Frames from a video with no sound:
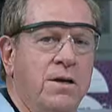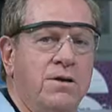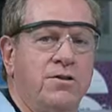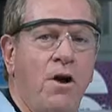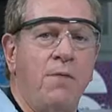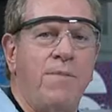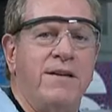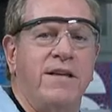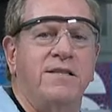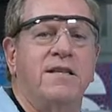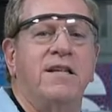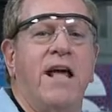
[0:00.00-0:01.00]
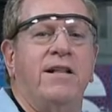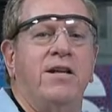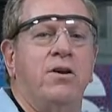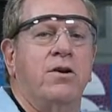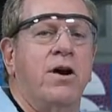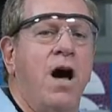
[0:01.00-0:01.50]
Start by disconnecting
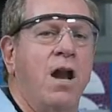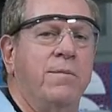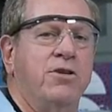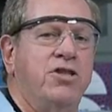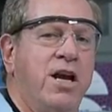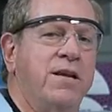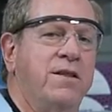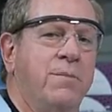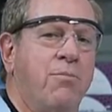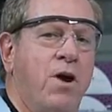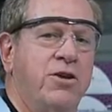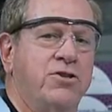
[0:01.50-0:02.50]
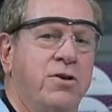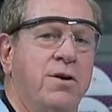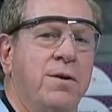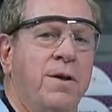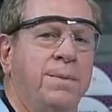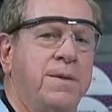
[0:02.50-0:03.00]
your column and checking the pressure
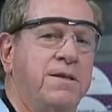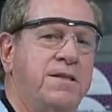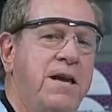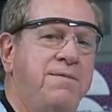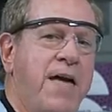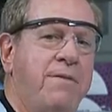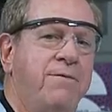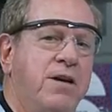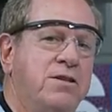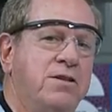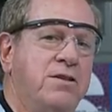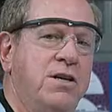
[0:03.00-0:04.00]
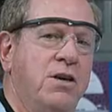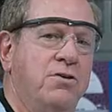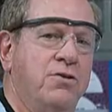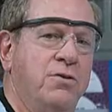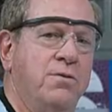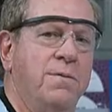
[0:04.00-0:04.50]
to see if that fixes the
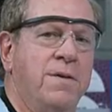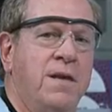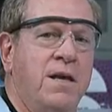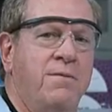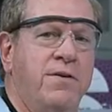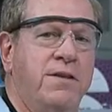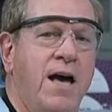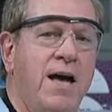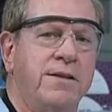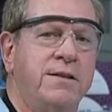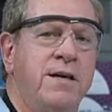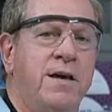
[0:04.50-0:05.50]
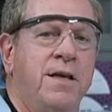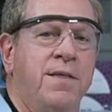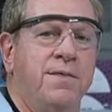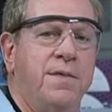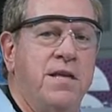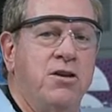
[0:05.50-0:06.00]
issue. If it does,
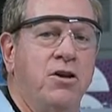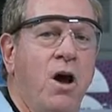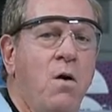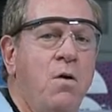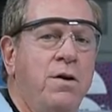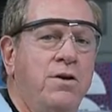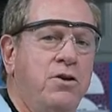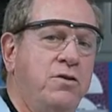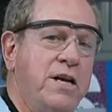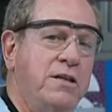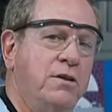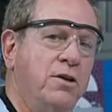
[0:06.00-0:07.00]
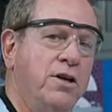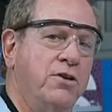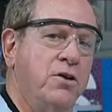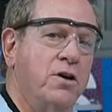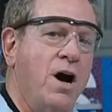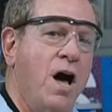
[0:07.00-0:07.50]
then you know you need to look at
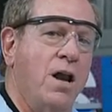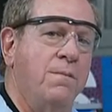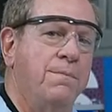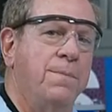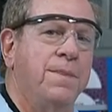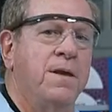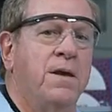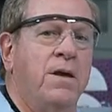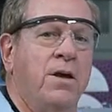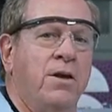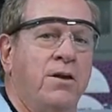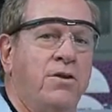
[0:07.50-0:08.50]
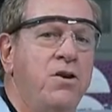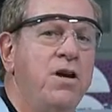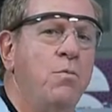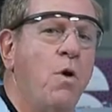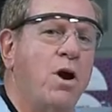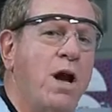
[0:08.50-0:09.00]
your column. You
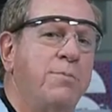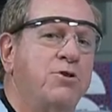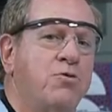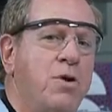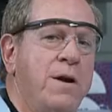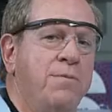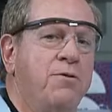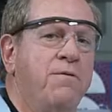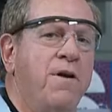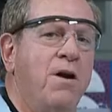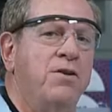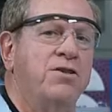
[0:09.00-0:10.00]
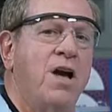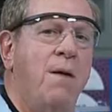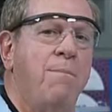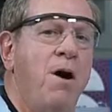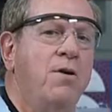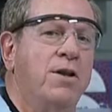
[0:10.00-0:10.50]
can work upstream through various
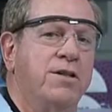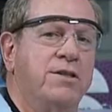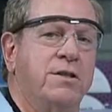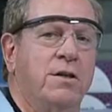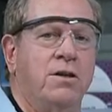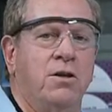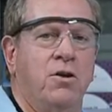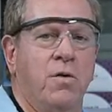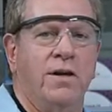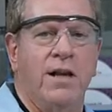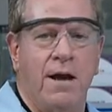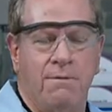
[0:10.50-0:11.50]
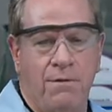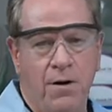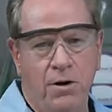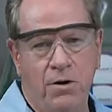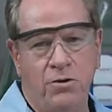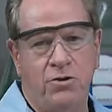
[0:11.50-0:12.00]
components, your inline
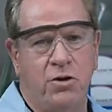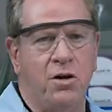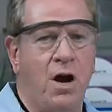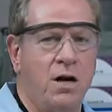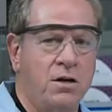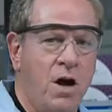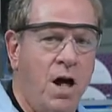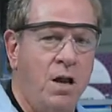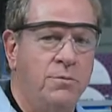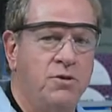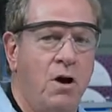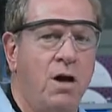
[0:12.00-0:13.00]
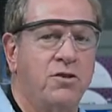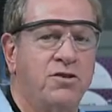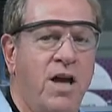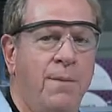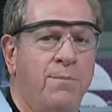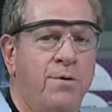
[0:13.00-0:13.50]
filters, your guard columns, your
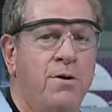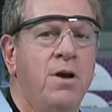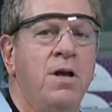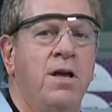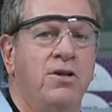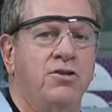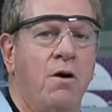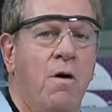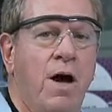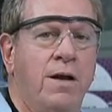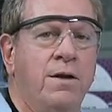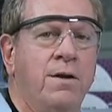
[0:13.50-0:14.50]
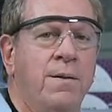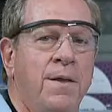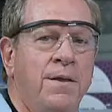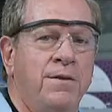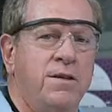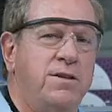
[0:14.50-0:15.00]
autosampler, and so on,
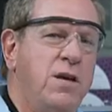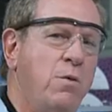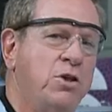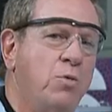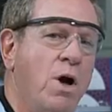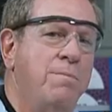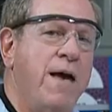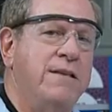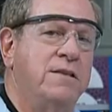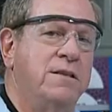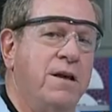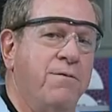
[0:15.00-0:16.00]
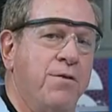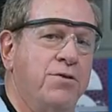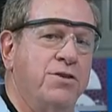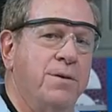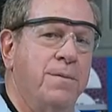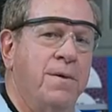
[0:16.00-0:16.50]
to see which one makes a
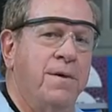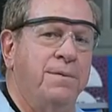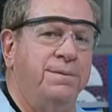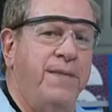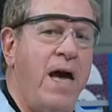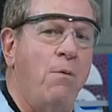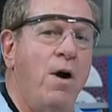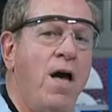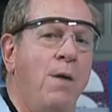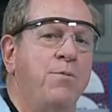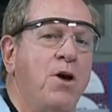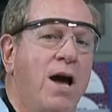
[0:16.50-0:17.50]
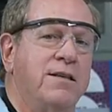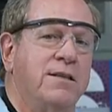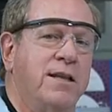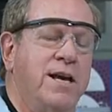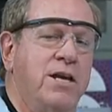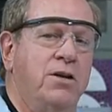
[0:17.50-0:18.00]
difference. That will help you
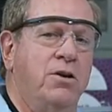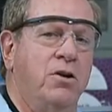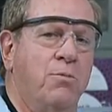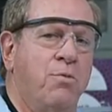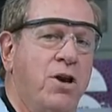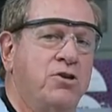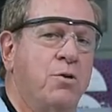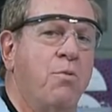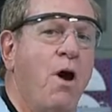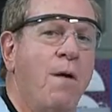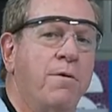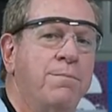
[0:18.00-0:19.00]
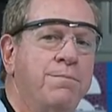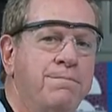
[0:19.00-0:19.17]
isolate your pressure problem.